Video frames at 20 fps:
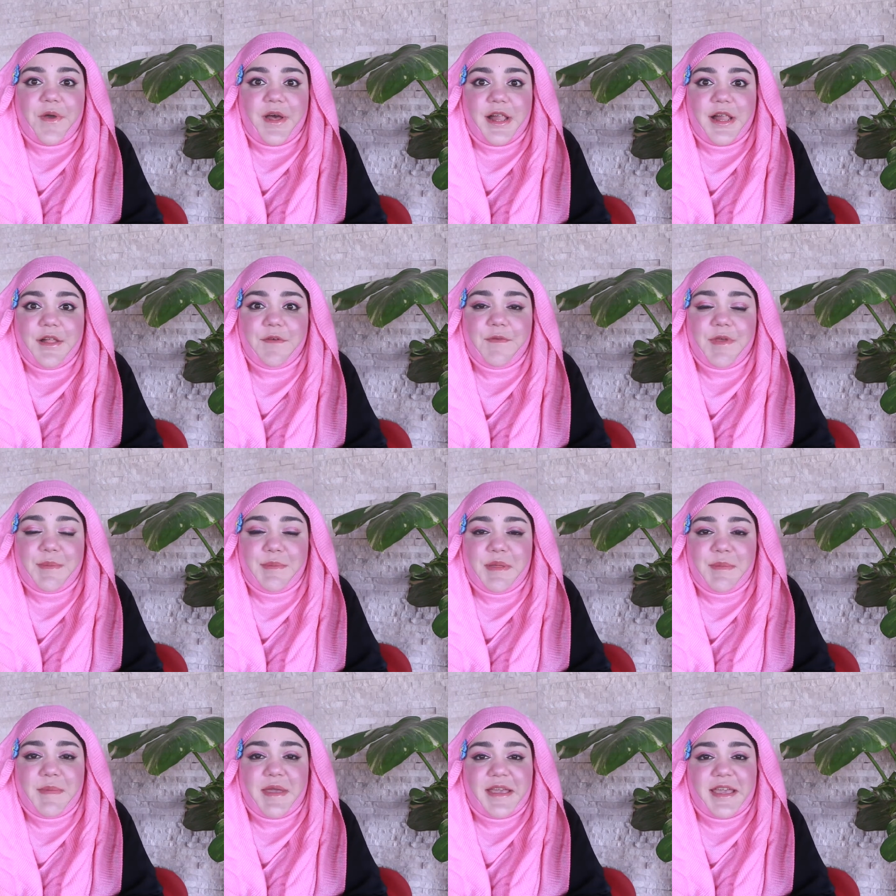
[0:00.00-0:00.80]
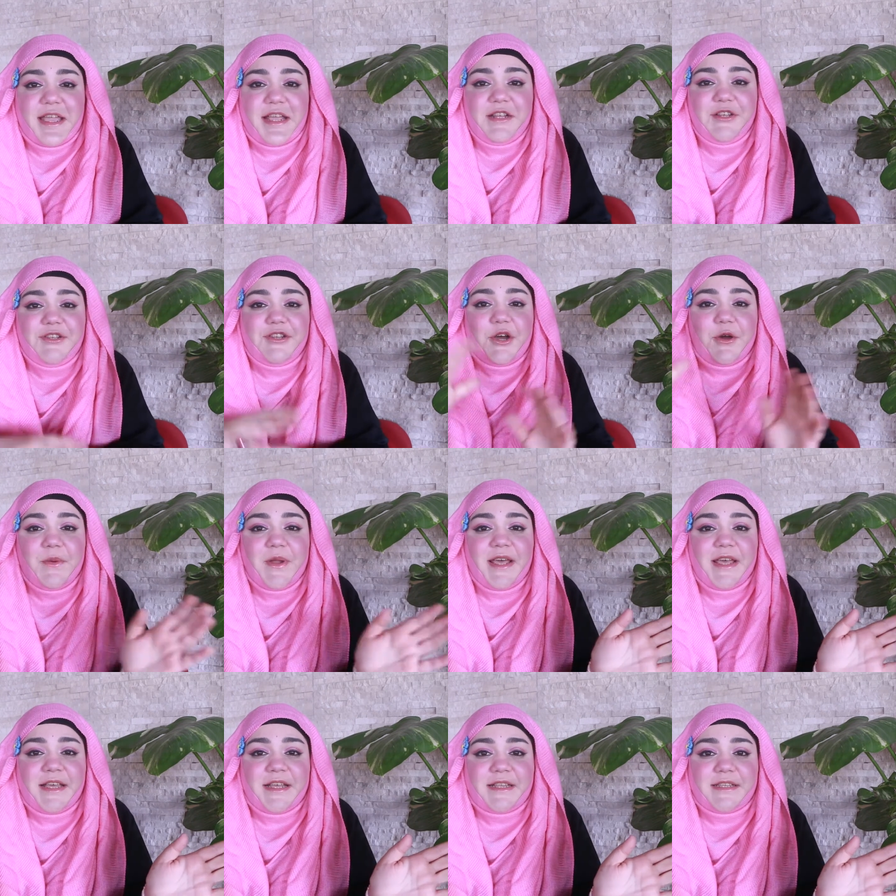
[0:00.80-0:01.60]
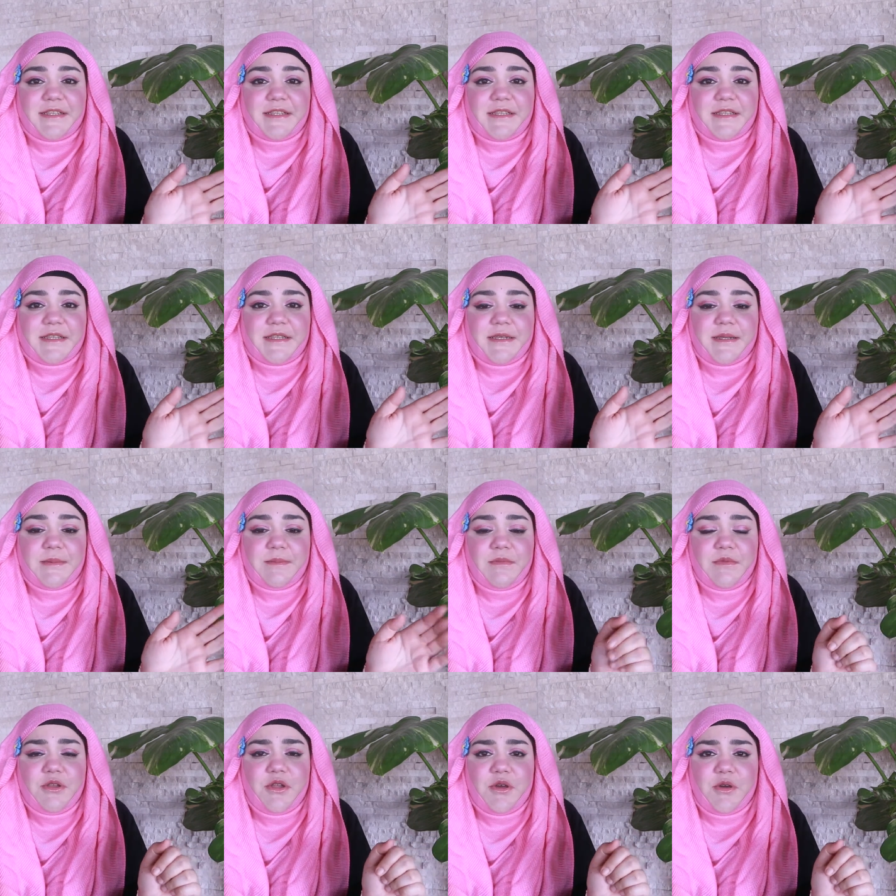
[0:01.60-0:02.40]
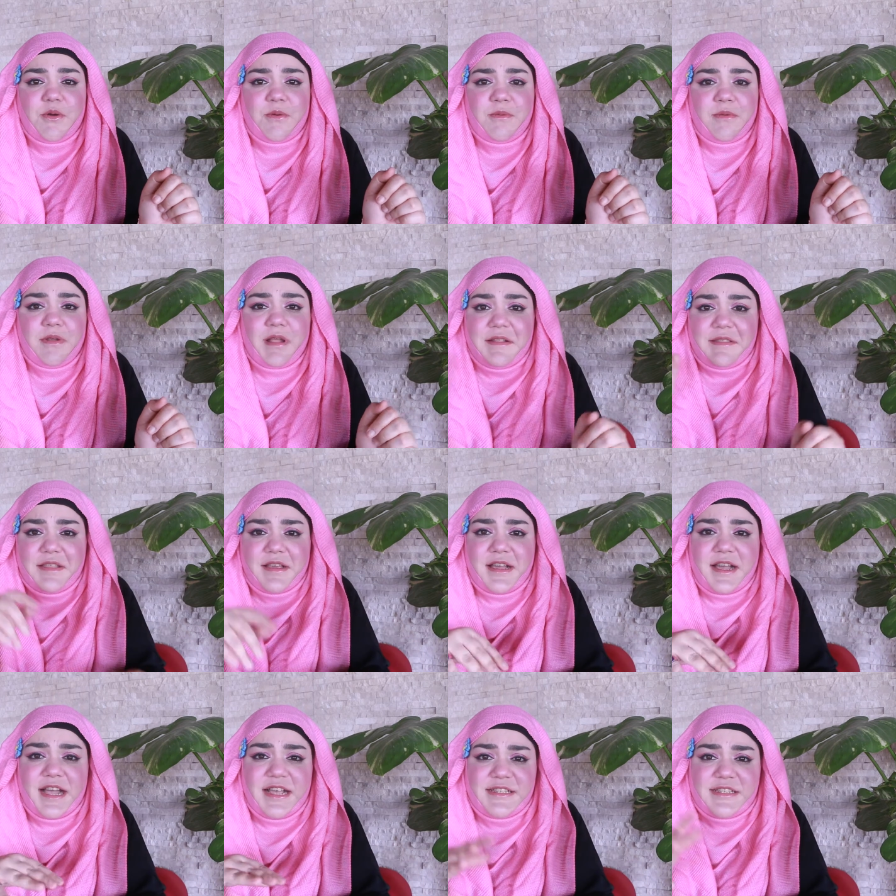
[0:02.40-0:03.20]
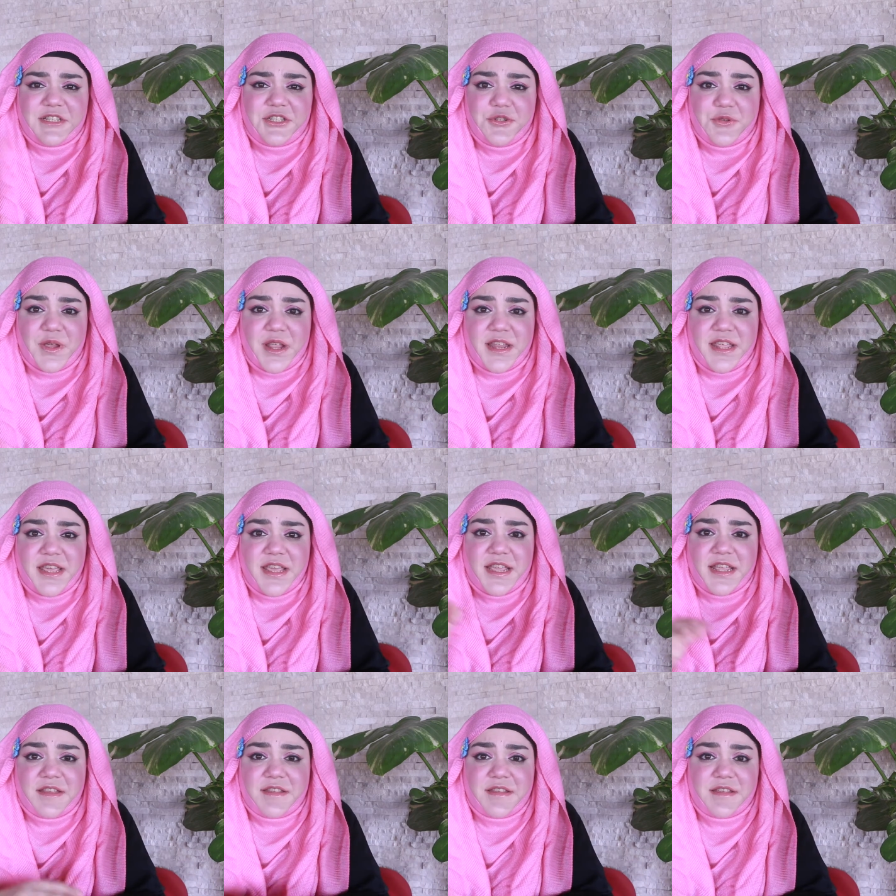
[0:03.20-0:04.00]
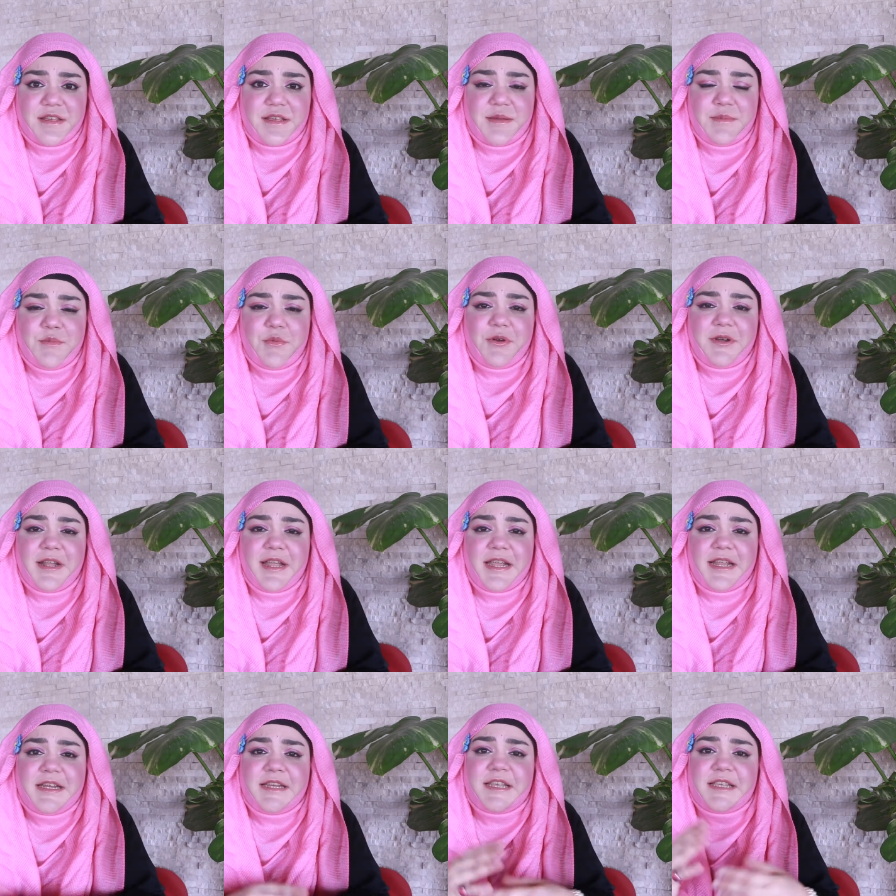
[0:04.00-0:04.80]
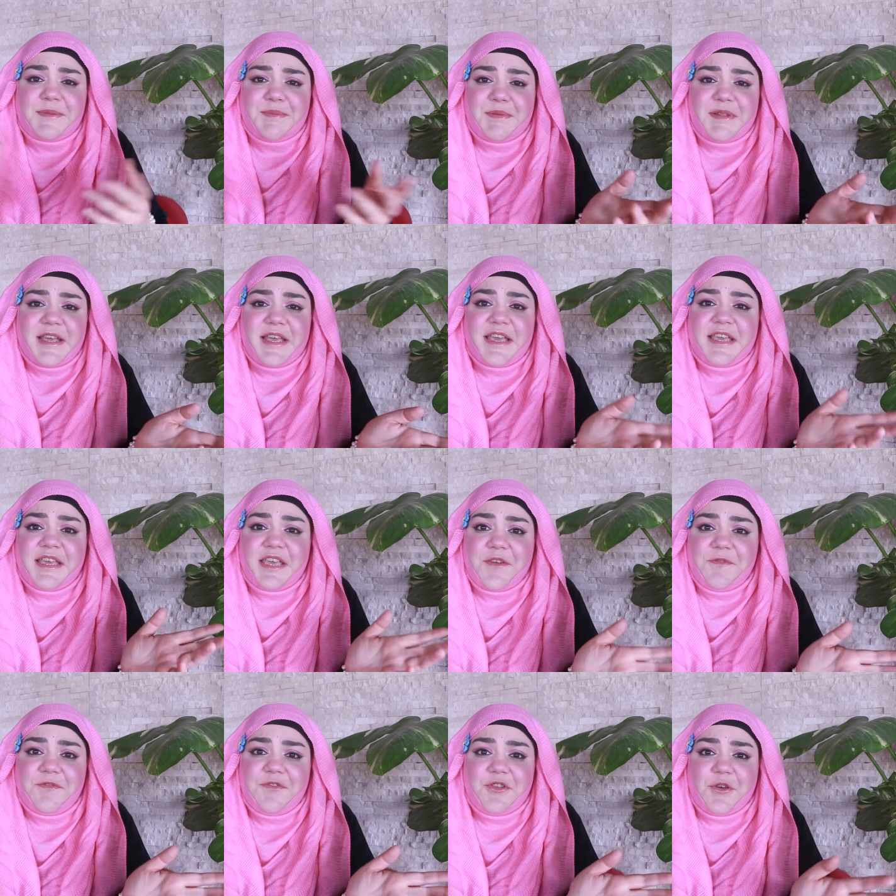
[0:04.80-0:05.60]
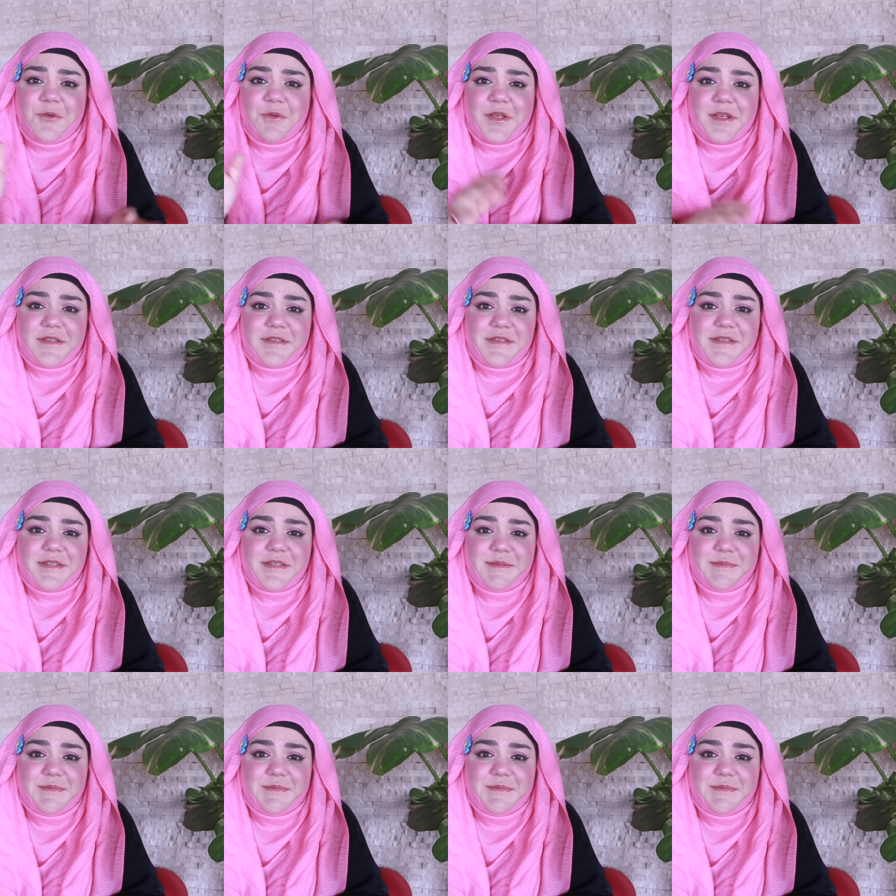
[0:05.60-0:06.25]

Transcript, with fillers: well we'll be making donuts no not the kinds that you can eat more like display gift donuts